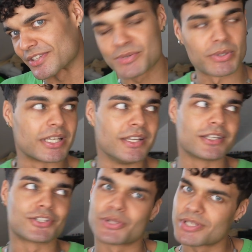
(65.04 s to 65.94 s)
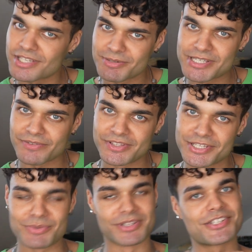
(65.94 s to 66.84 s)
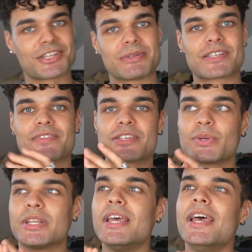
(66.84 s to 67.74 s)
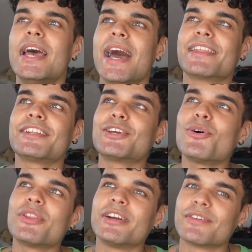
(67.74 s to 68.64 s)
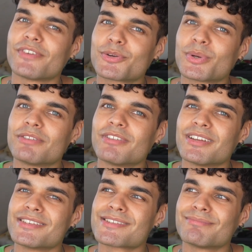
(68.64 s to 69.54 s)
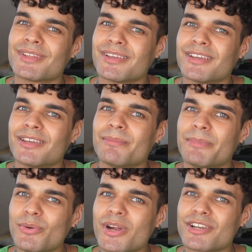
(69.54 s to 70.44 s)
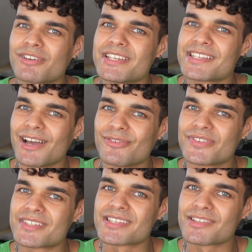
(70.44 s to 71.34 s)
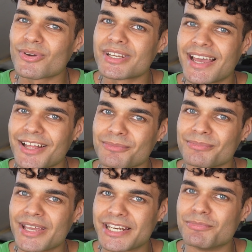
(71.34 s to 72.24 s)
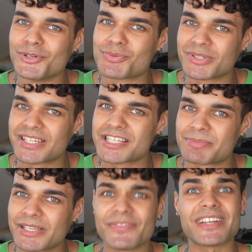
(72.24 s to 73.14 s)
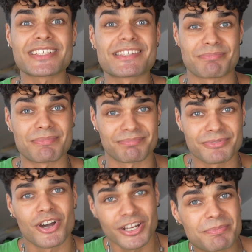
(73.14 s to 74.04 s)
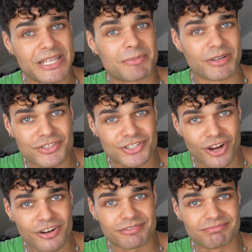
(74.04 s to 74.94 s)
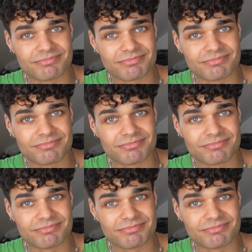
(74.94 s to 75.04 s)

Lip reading: in this one. I'm gonna show this side of myself in this one, this side of myself in this one. And then I got there and I very quickly realized me wearing crazy outfits is not gonna help any boys want to kiss me. In fact, it's kind of being a bit of a deterrent.